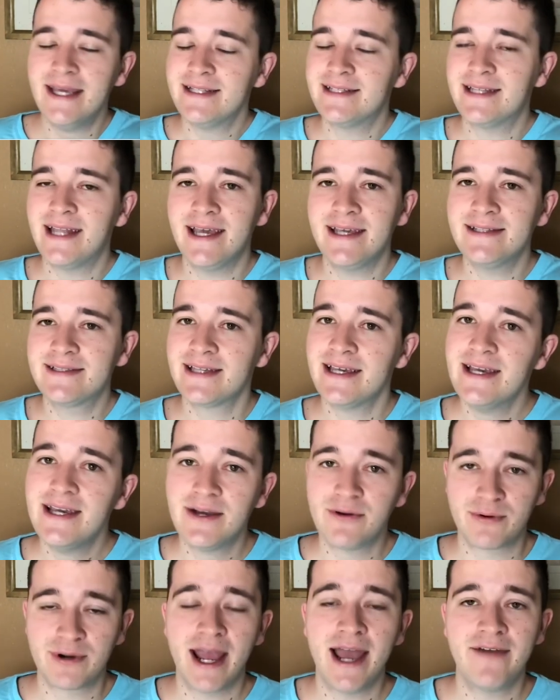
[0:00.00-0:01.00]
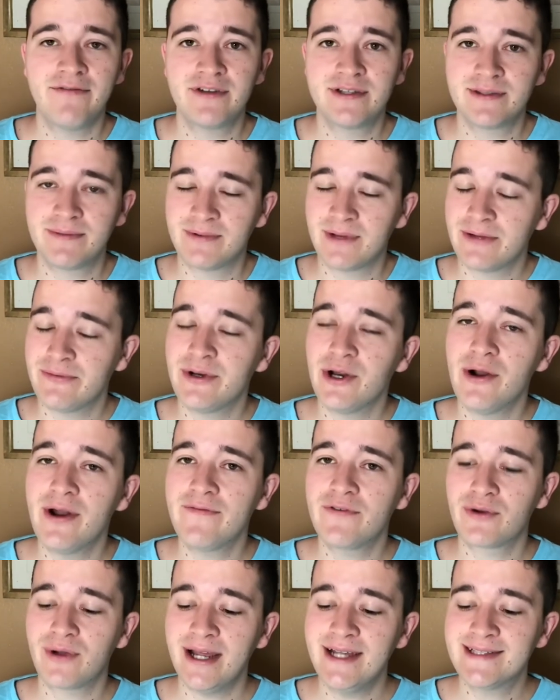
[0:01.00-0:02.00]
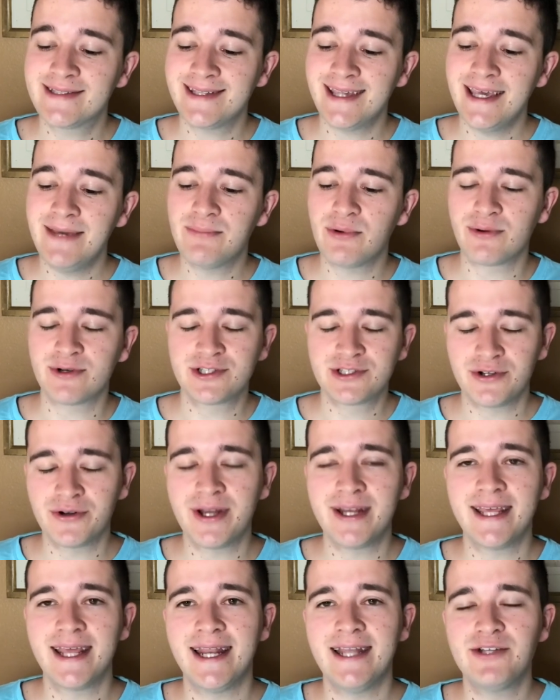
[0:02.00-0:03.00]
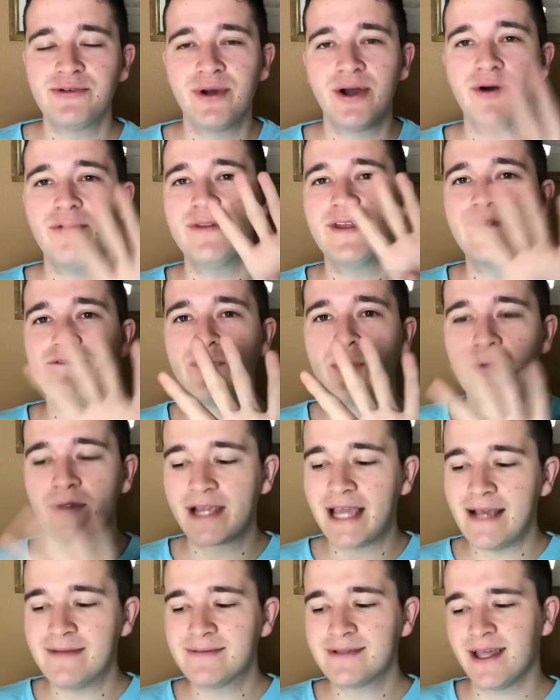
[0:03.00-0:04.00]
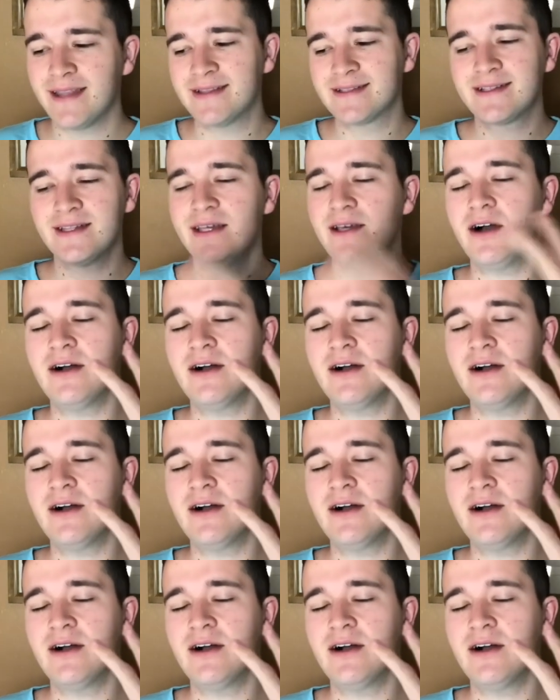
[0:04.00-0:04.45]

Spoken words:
Today's, we don't have a great slate, but we're still gonna get into it. Only 4 games on the slate.